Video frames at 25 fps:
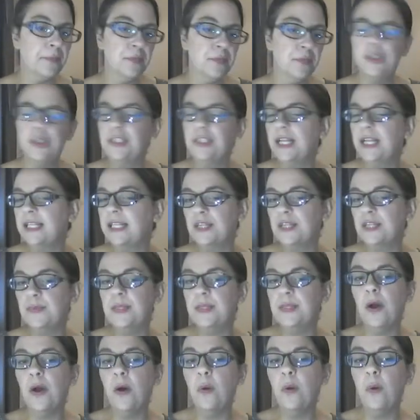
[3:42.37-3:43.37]
Genetics,
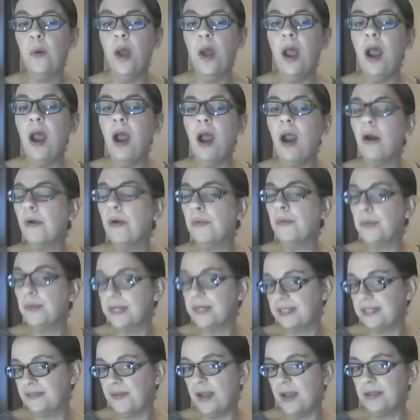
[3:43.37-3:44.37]
we know, are a
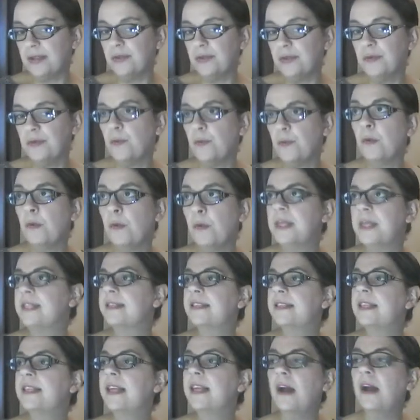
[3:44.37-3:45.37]
risk factor for
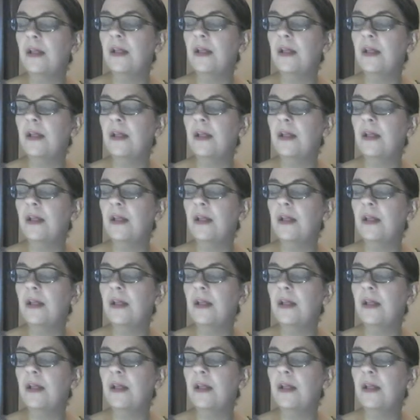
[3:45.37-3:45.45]
obesity,